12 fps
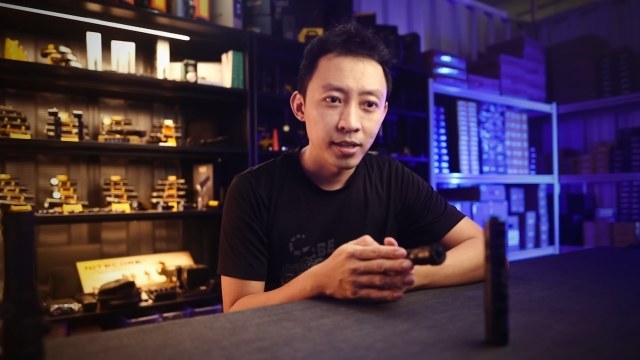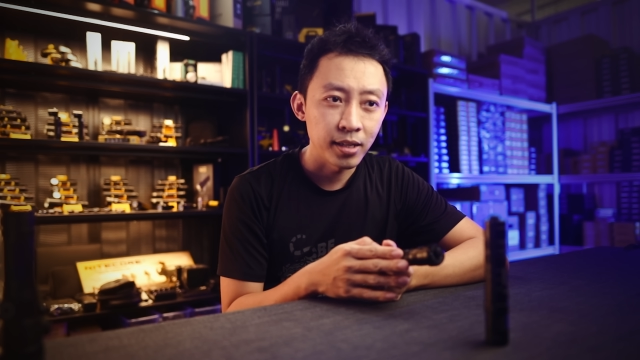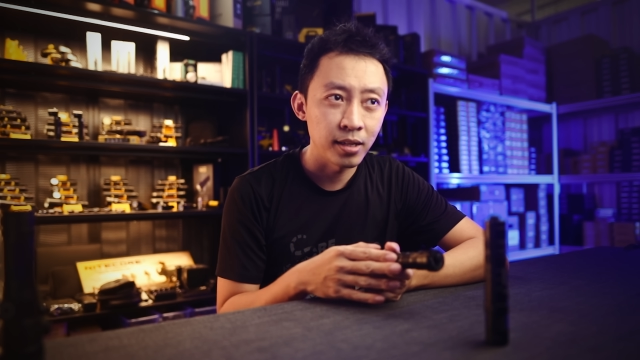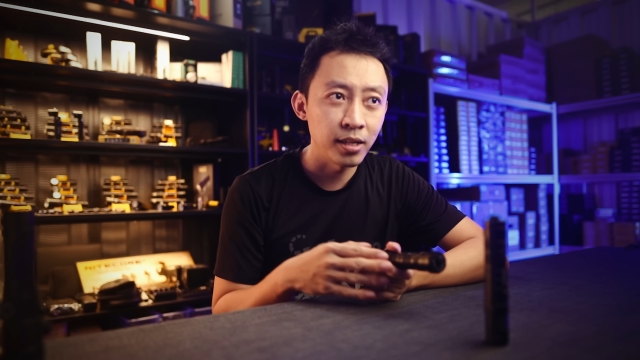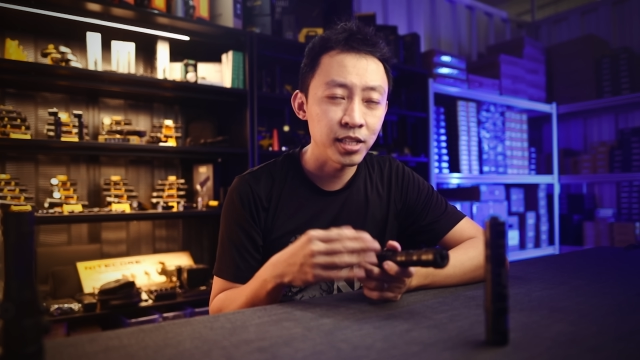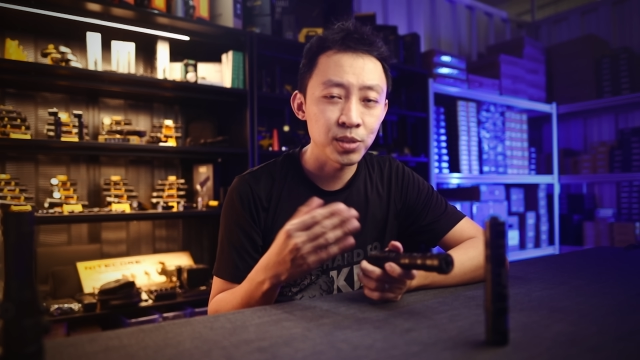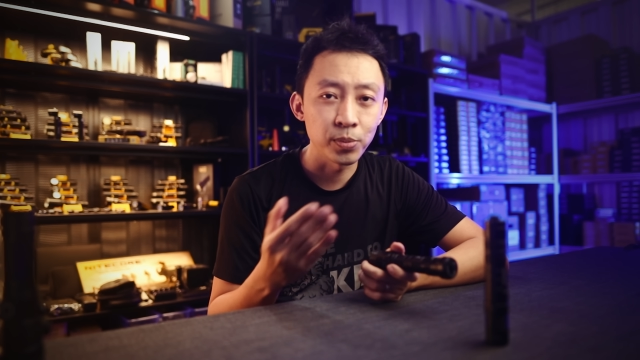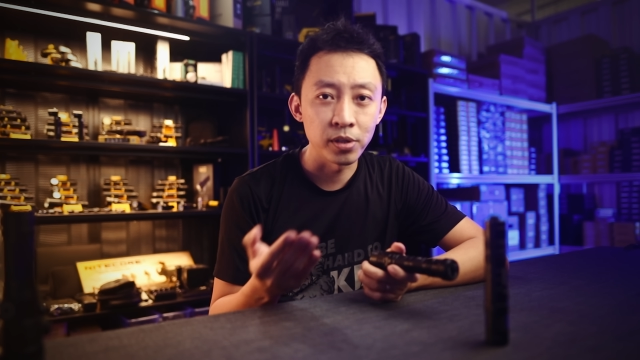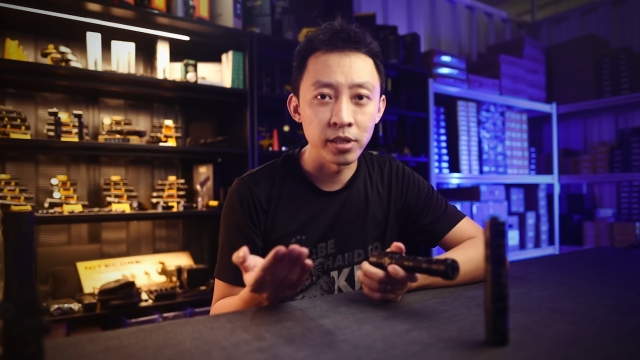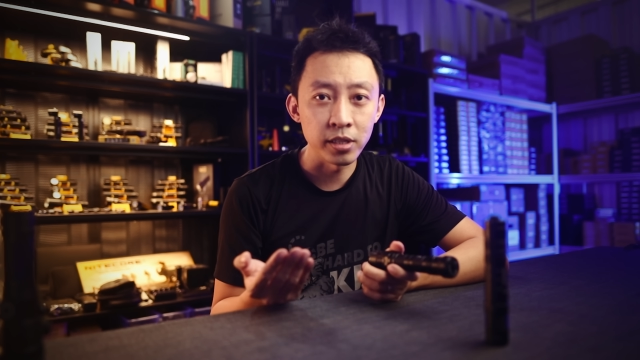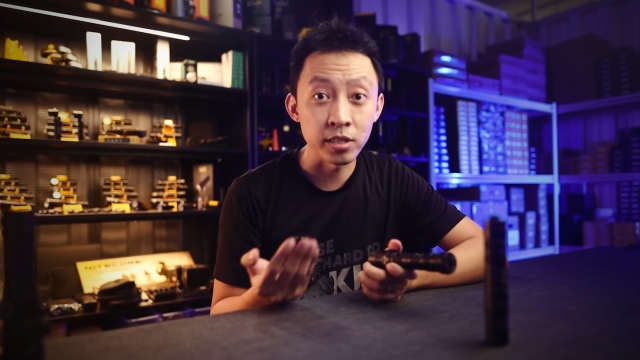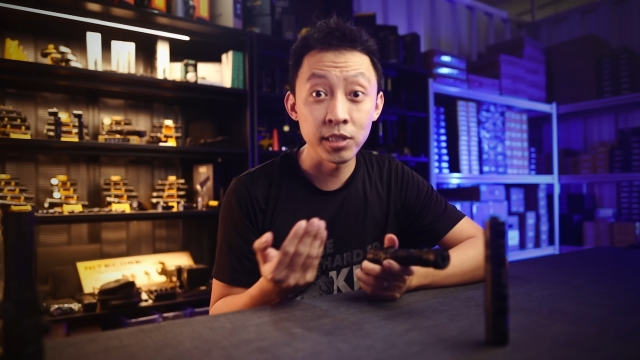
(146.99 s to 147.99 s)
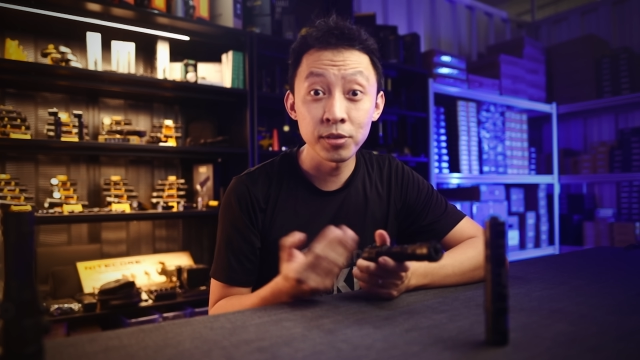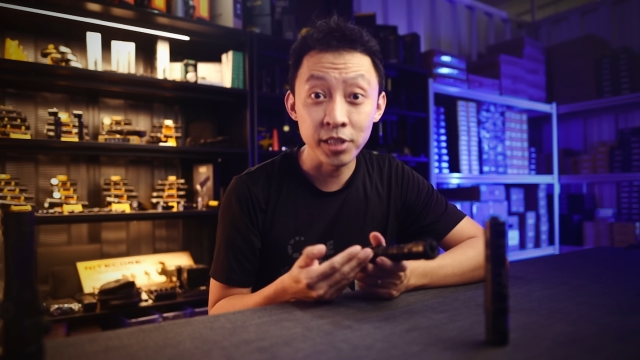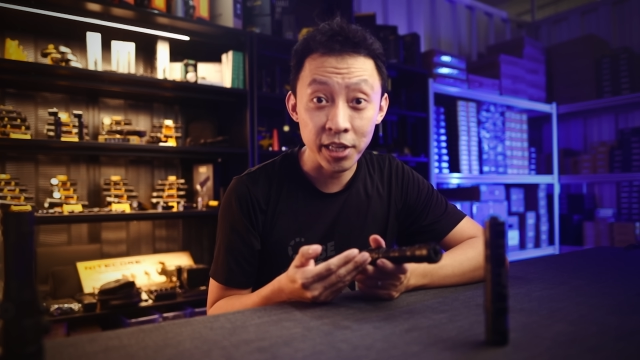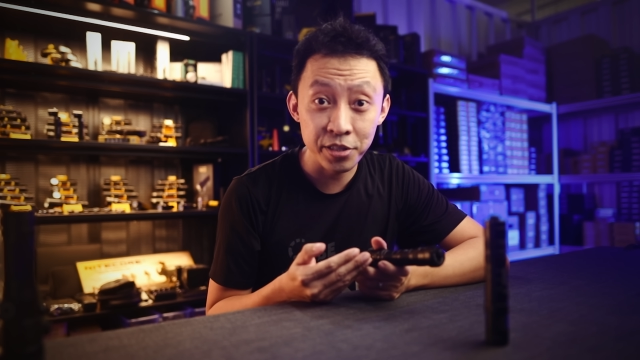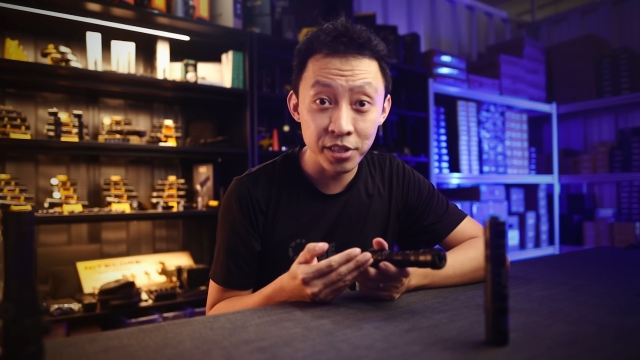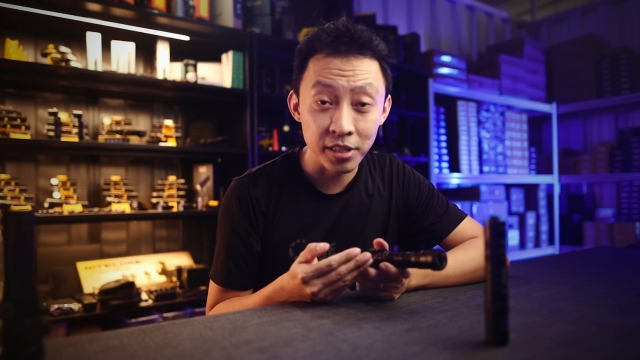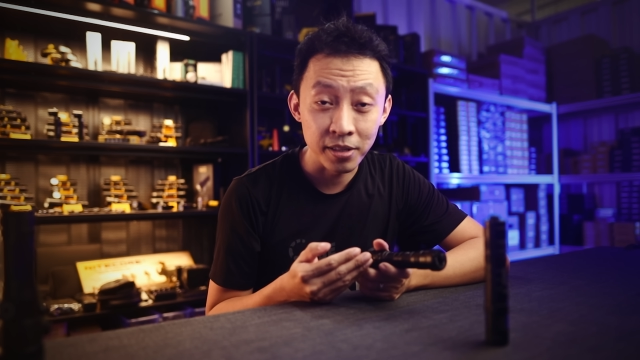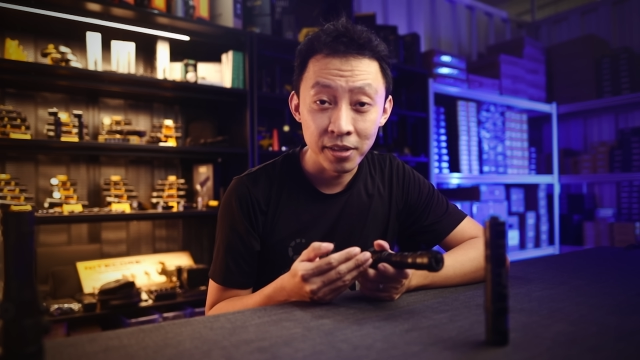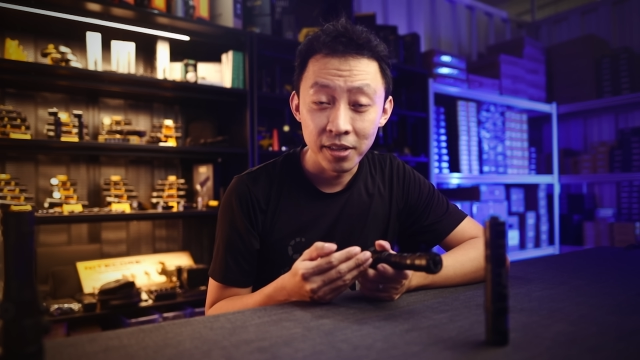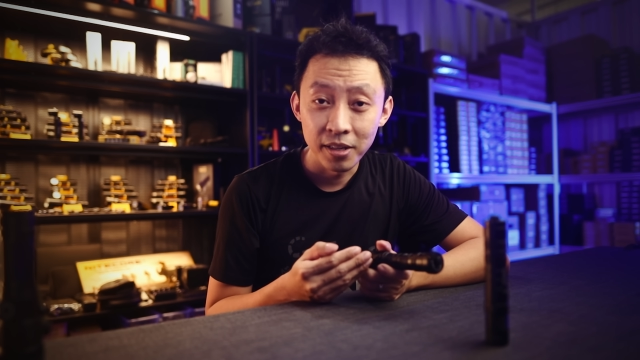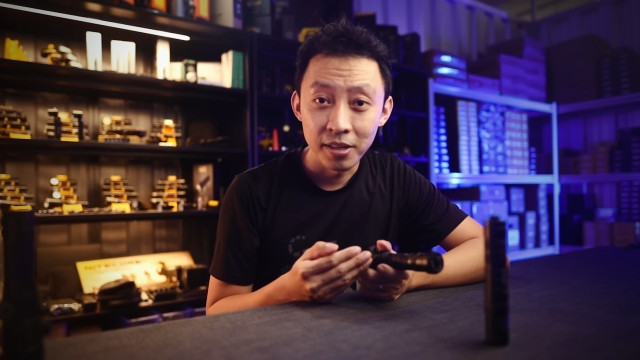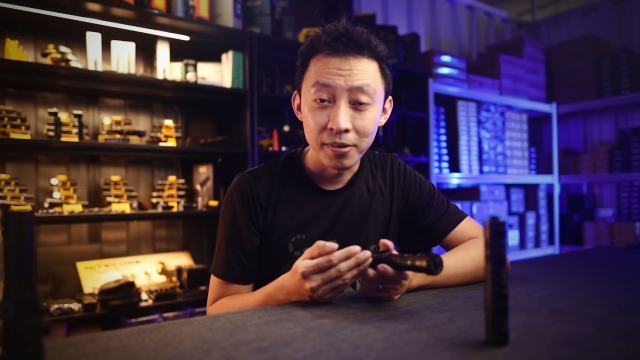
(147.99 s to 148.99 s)
and the next morning it's still charging,
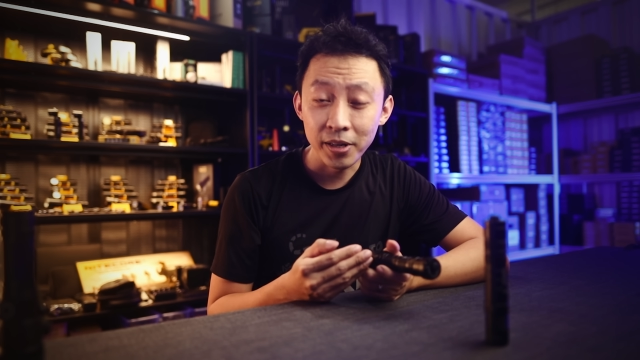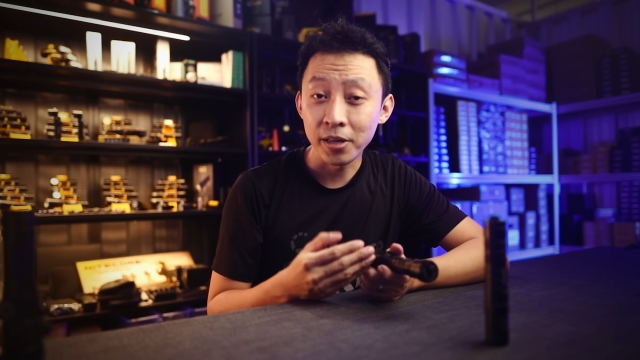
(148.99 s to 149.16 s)
right?